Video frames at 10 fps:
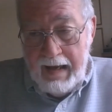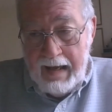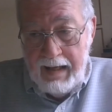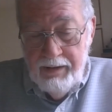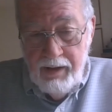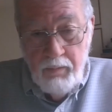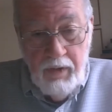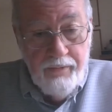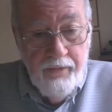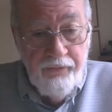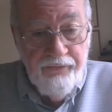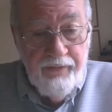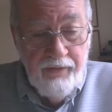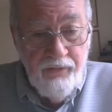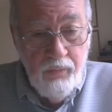And among
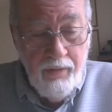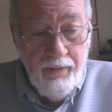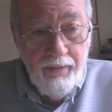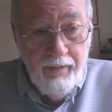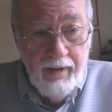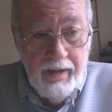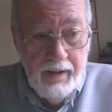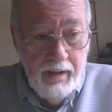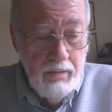those things were,